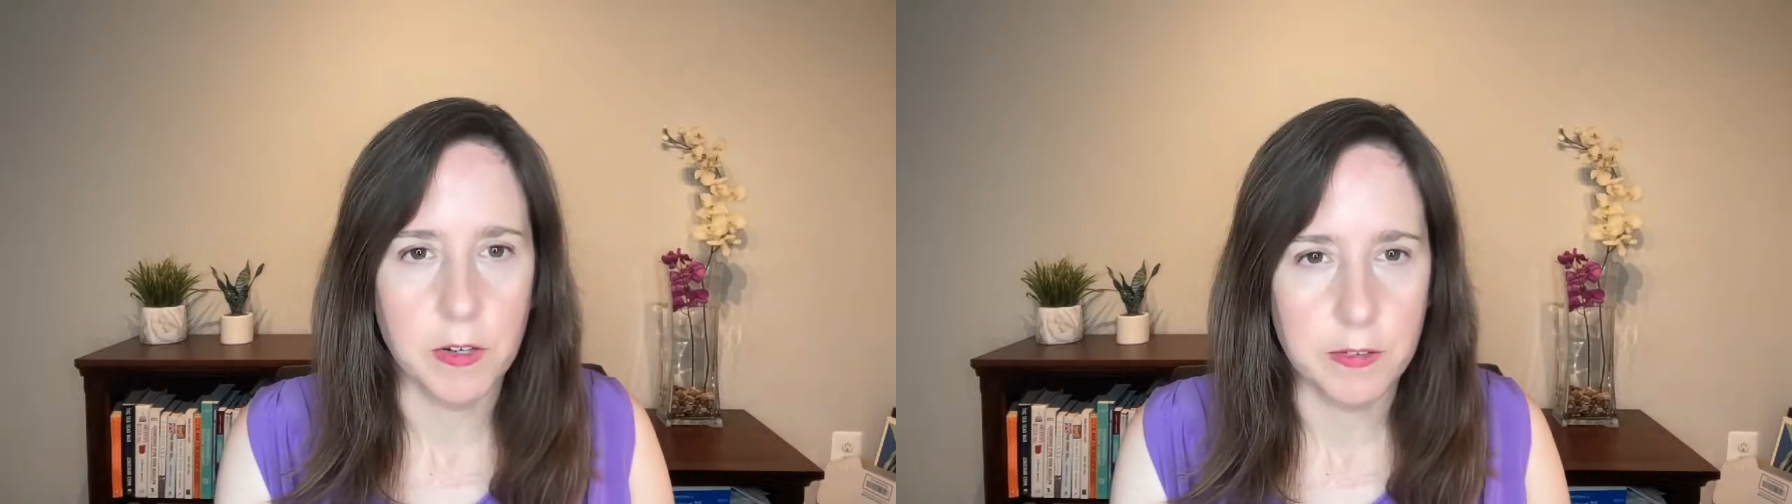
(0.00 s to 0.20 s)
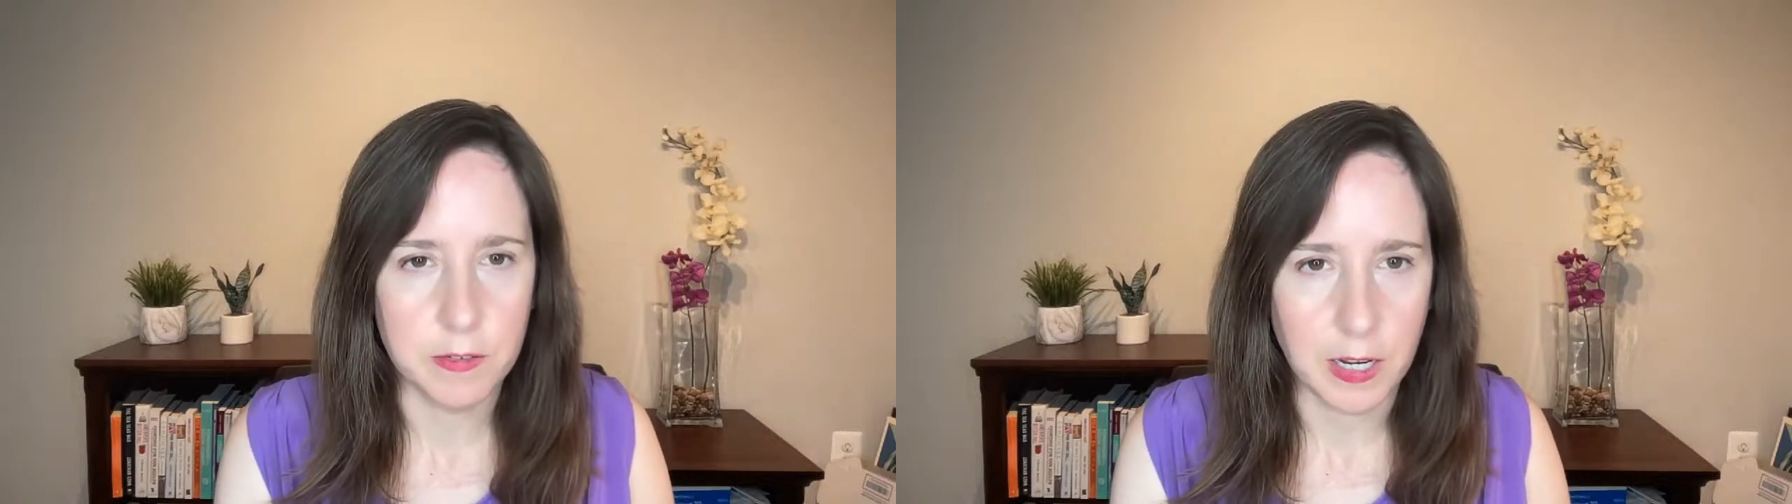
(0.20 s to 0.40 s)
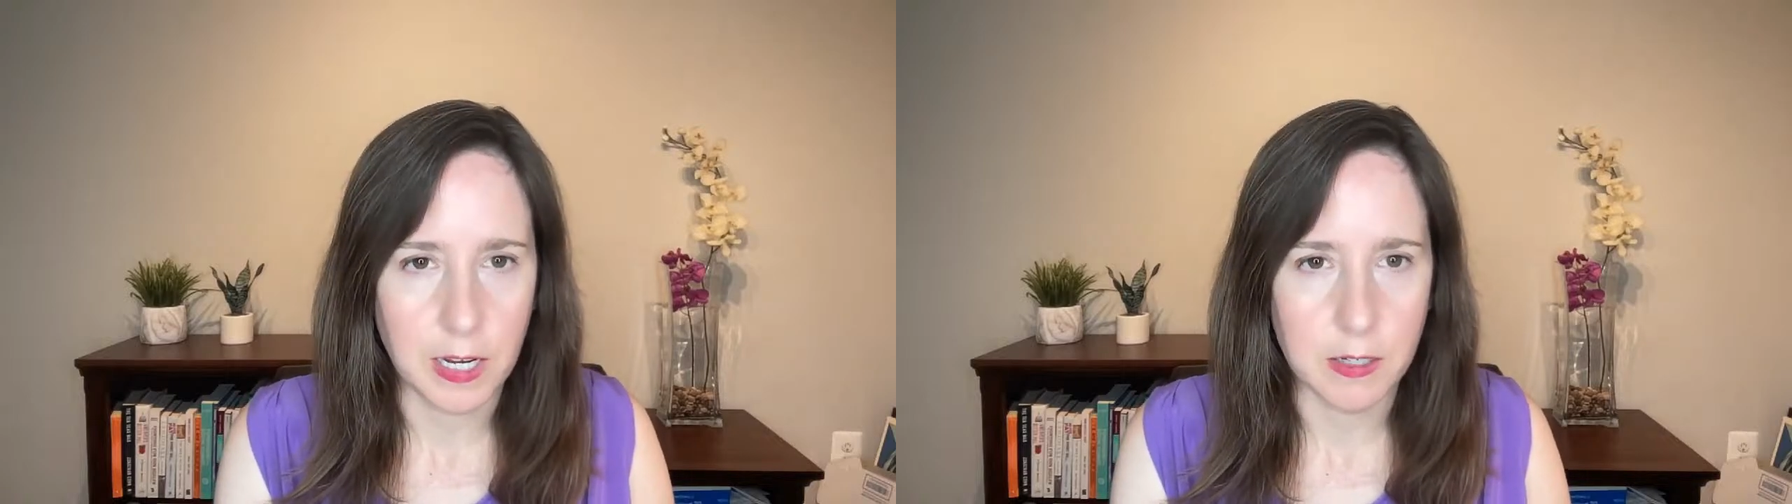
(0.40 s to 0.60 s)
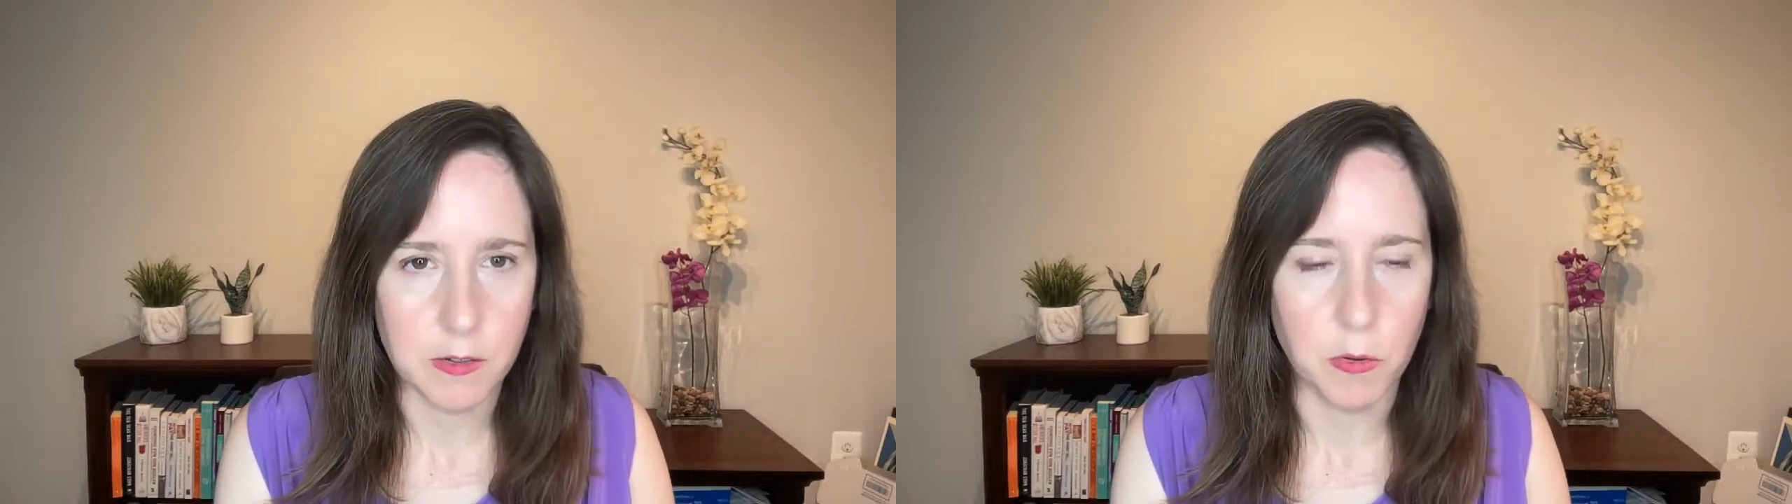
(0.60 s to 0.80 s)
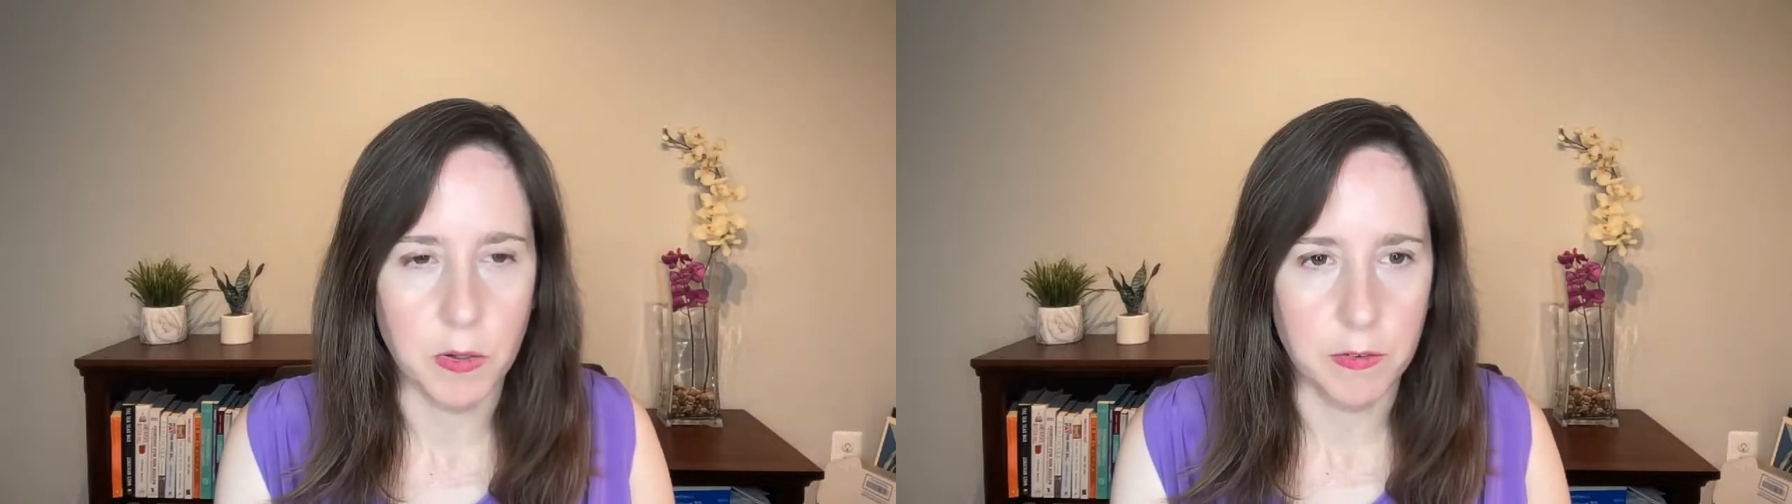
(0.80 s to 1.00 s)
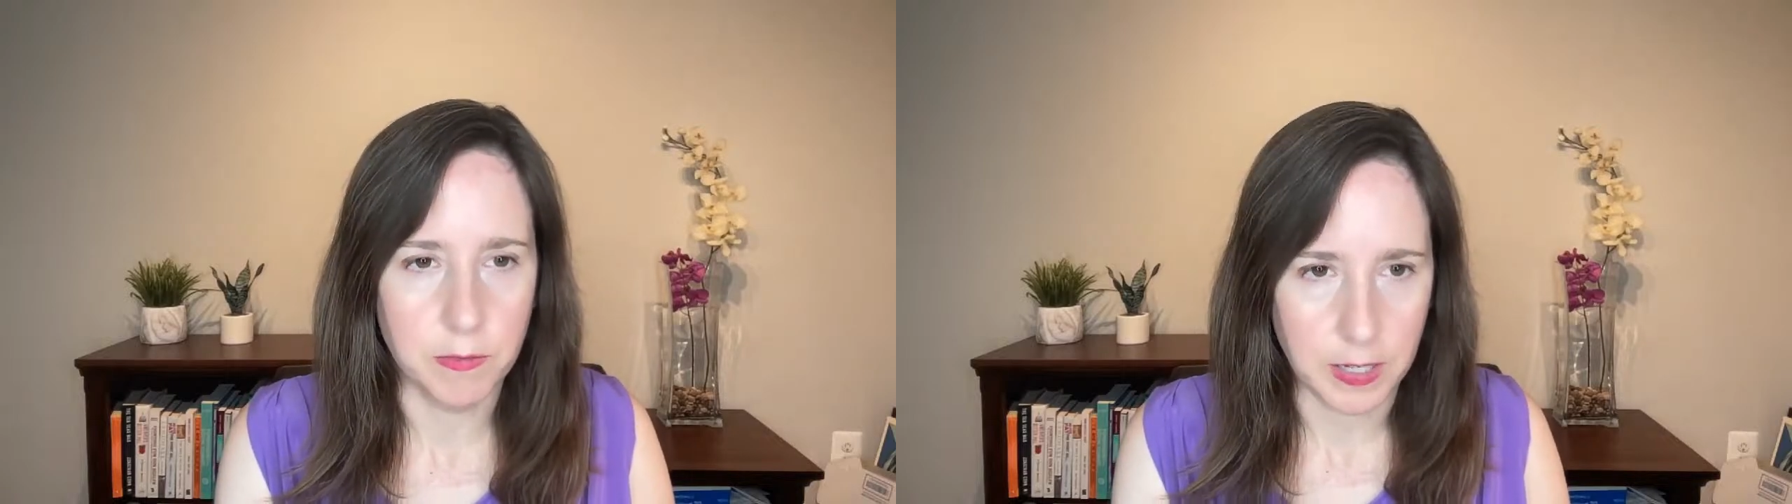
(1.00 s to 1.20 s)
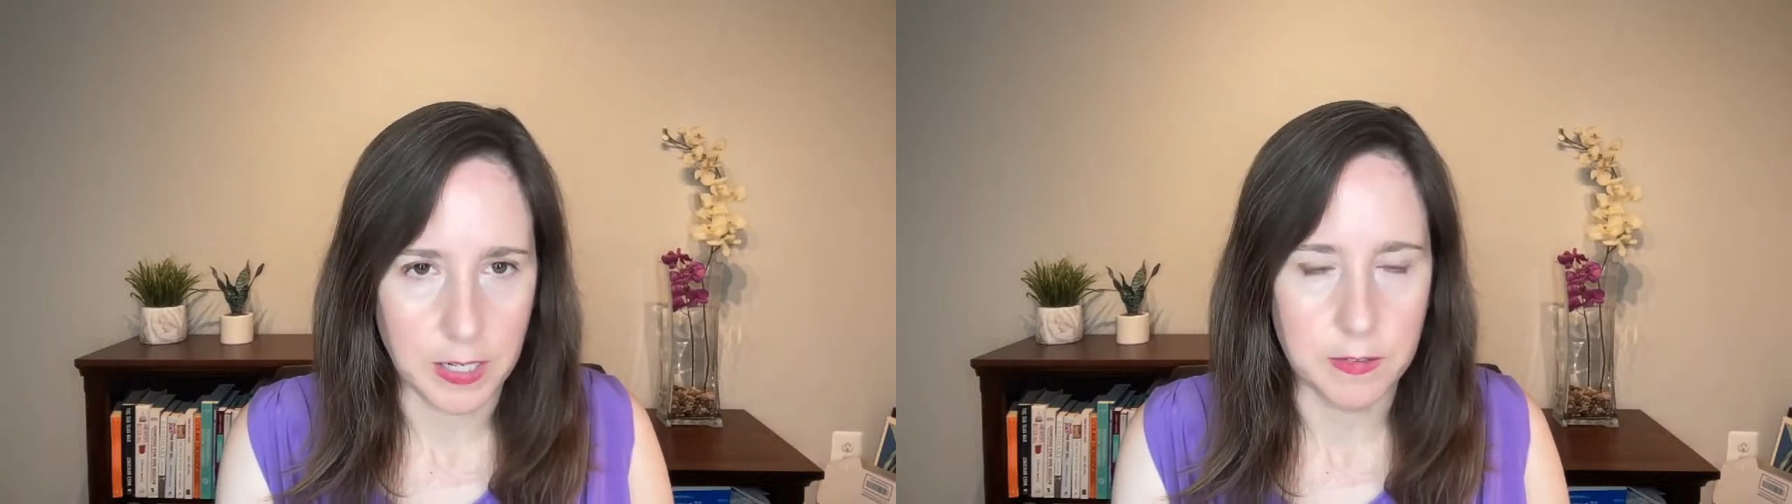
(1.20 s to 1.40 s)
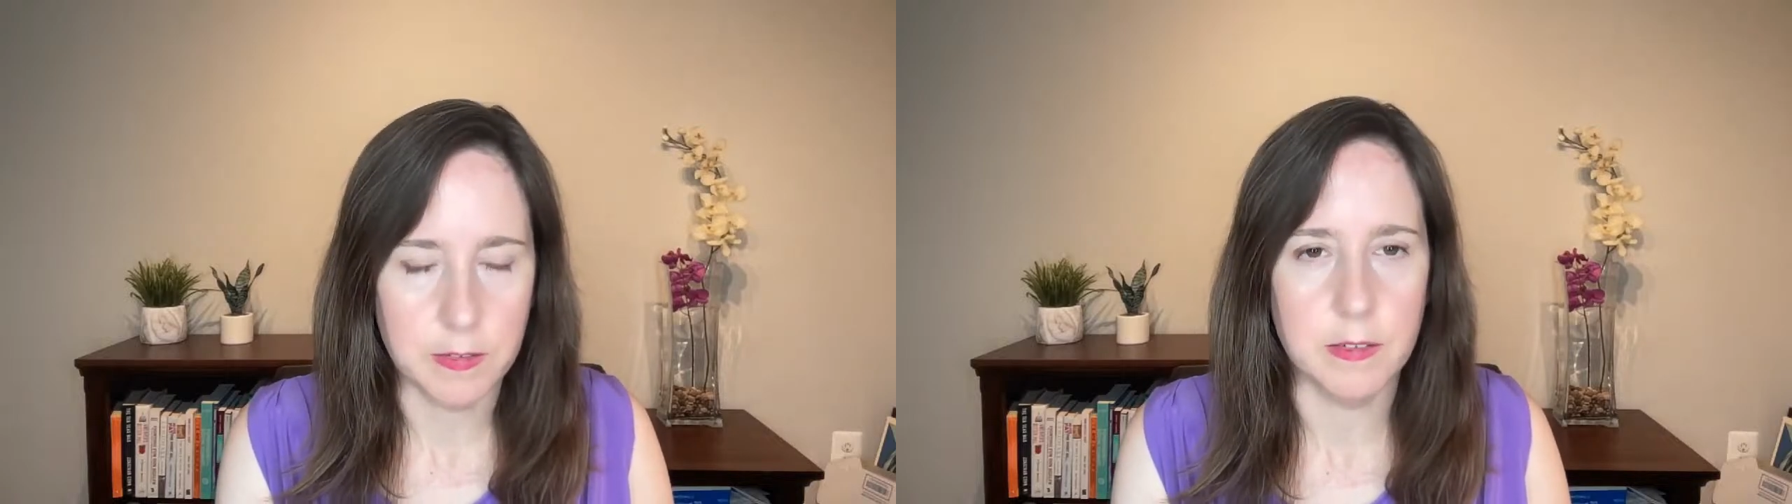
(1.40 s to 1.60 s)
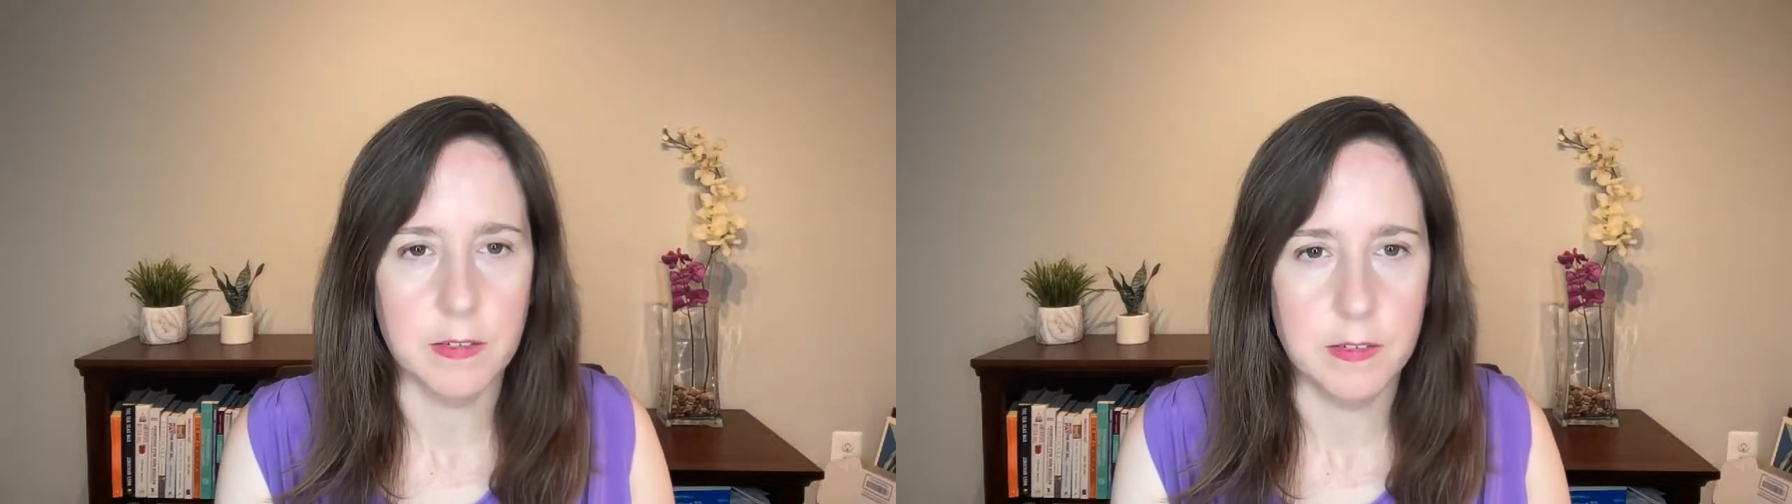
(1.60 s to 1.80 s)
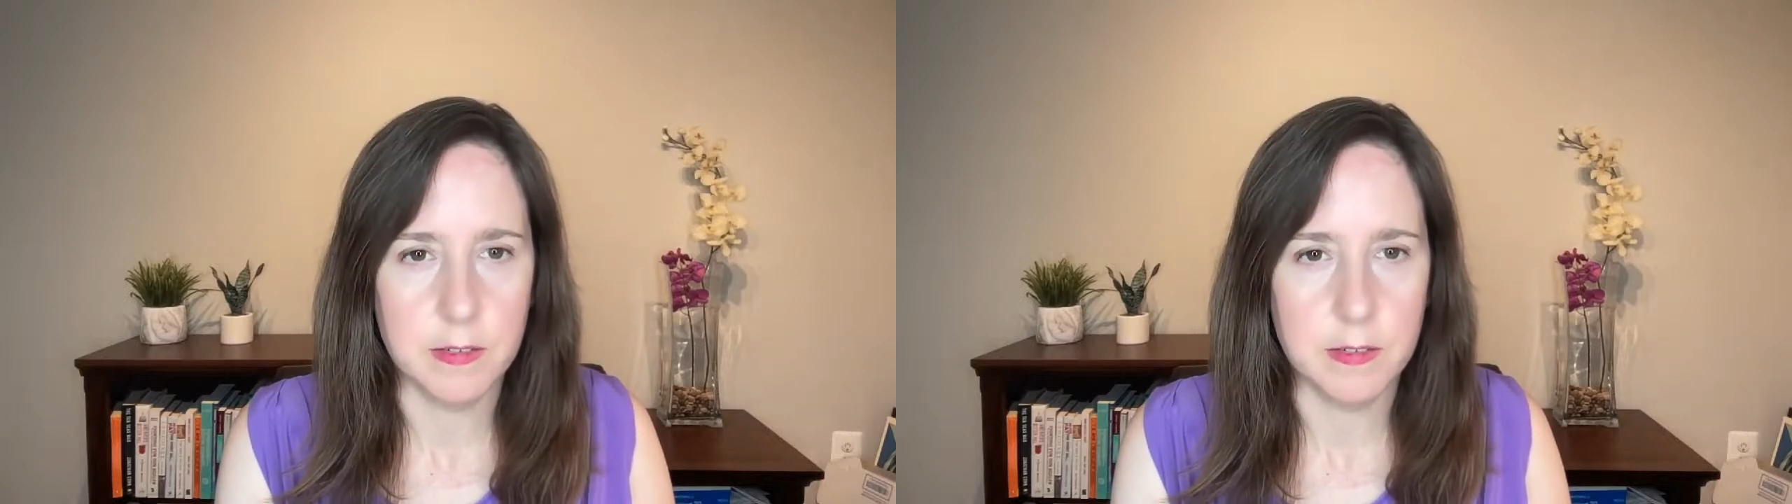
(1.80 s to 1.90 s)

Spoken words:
state going to face